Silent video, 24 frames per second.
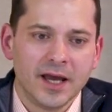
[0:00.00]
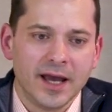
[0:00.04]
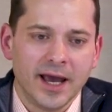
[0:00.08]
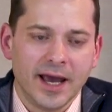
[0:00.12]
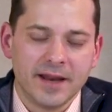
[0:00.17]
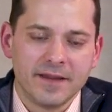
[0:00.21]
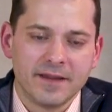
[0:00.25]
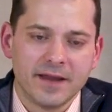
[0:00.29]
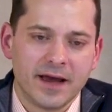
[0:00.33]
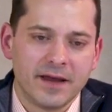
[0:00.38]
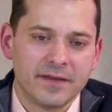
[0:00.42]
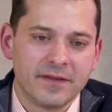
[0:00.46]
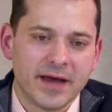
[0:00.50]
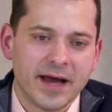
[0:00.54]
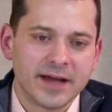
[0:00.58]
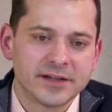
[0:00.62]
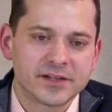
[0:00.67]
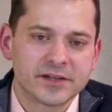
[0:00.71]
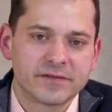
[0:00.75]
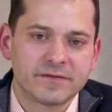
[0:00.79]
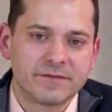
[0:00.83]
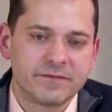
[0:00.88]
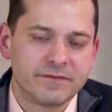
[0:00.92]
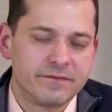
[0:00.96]
and that
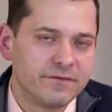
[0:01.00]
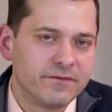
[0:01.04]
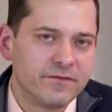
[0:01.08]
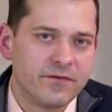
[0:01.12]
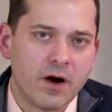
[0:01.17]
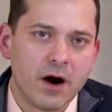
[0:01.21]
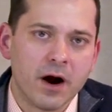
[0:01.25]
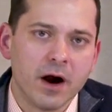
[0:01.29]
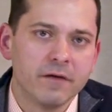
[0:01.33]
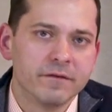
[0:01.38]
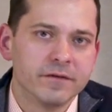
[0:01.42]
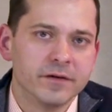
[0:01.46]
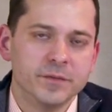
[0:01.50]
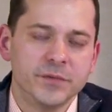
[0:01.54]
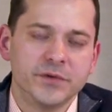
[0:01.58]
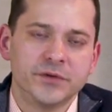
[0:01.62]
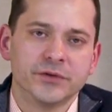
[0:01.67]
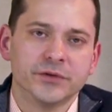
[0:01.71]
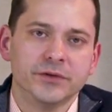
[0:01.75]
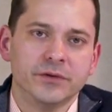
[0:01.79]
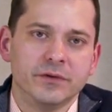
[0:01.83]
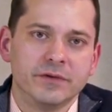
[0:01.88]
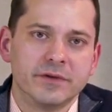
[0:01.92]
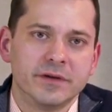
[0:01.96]
that's far from the
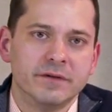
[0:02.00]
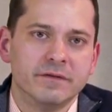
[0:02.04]
truth.